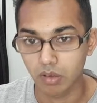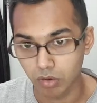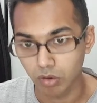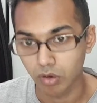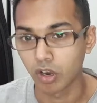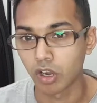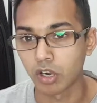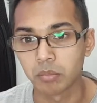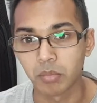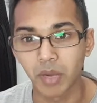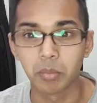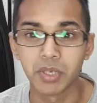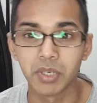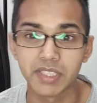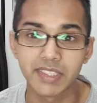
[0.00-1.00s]
on my
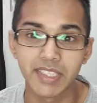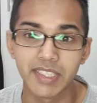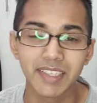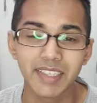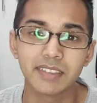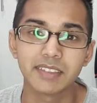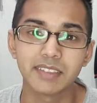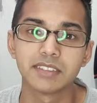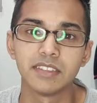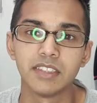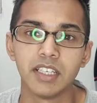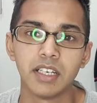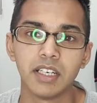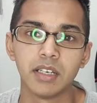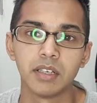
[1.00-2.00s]
birthday,
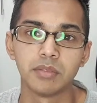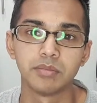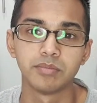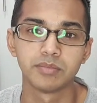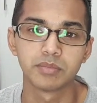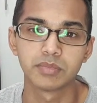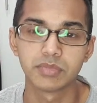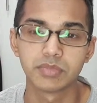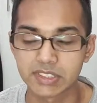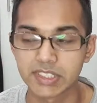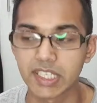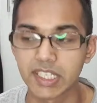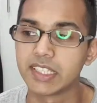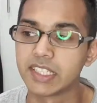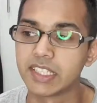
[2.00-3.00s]
uh,
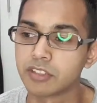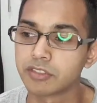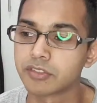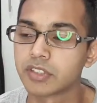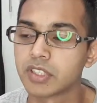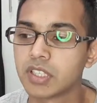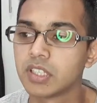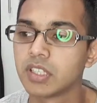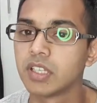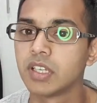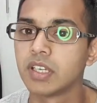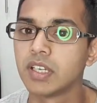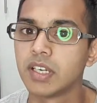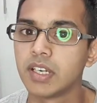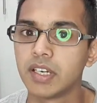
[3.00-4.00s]
sadly enough.
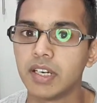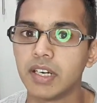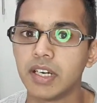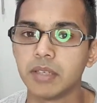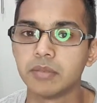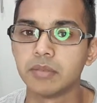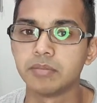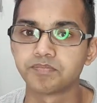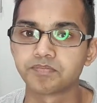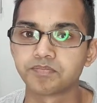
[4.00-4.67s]
Um,